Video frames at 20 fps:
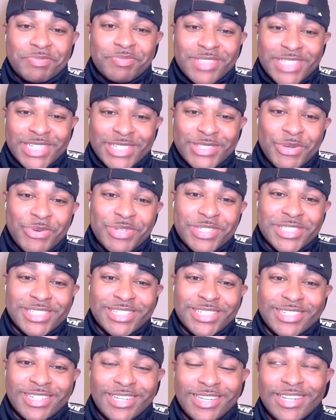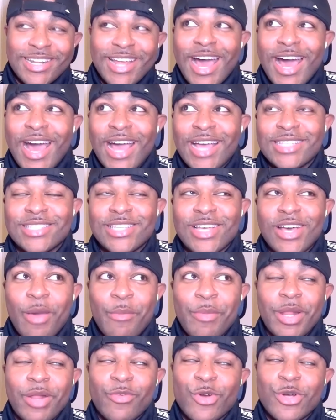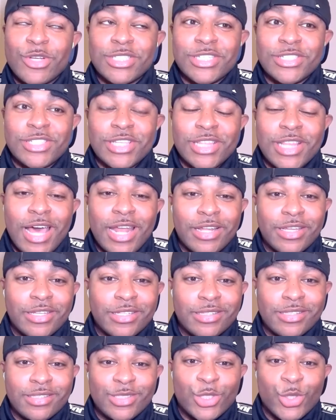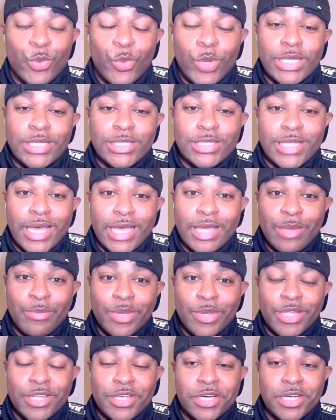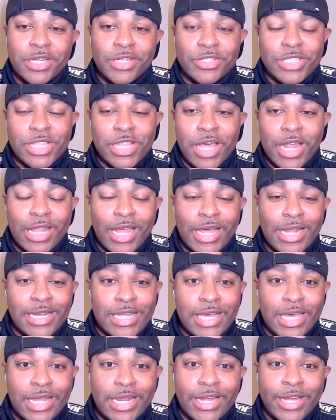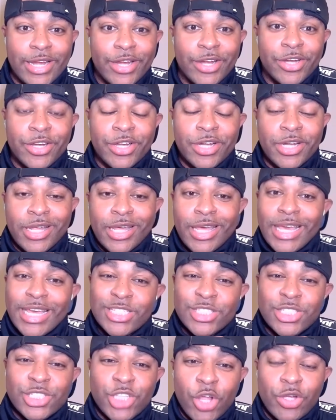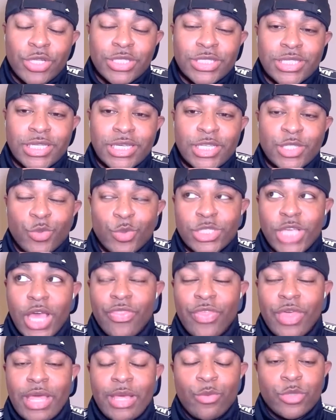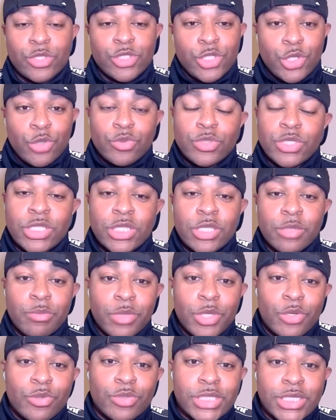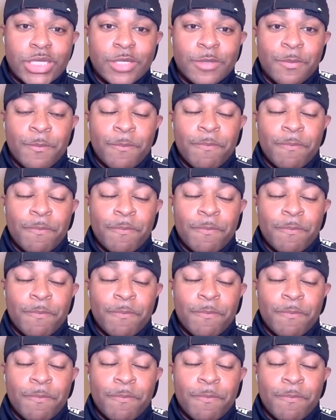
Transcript: This one was good. I saw. I mean, of course, there's a lot of tweaks that can be done. There's a lot of like dead air in certain scenes, which I think was due to the music.